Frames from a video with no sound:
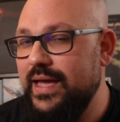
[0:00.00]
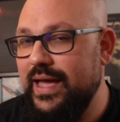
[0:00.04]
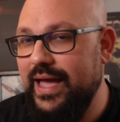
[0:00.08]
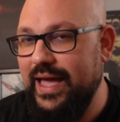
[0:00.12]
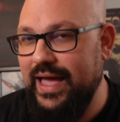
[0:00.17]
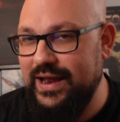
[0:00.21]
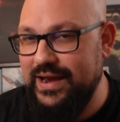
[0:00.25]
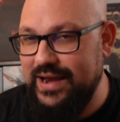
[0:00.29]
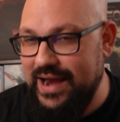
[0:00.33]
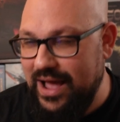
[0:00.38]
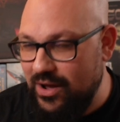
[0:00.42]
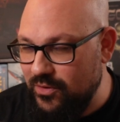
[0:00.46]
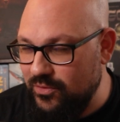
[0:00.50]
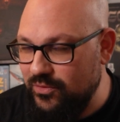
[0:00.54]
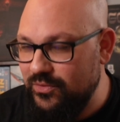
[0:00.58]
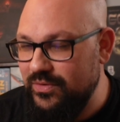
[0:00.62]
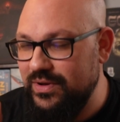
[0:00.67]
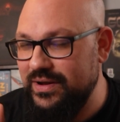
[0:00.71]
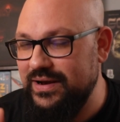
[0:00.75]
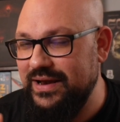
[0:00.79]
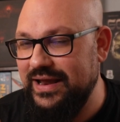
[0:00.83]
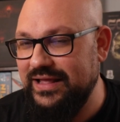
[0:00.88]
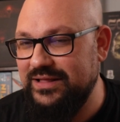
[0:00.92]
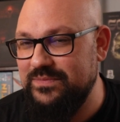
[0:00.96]
And now
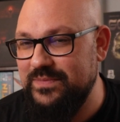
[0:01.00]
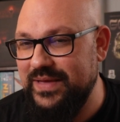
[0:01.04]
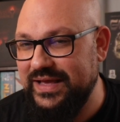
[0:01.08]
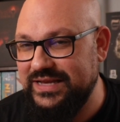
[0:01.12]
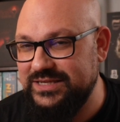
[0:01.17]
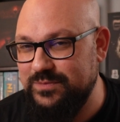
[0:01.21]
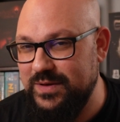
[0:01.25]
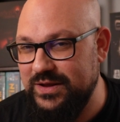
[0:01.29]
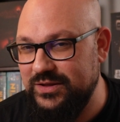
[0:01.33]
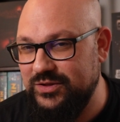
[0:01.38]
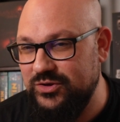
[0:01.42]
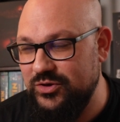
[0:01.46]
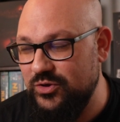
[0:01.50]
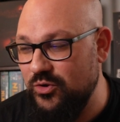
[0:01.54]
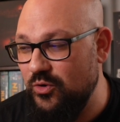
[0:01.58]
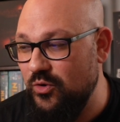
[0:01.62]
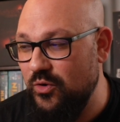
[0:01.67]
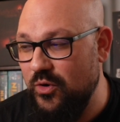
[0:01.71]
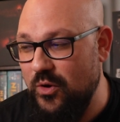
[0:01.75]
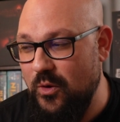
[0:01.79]
let me explain to you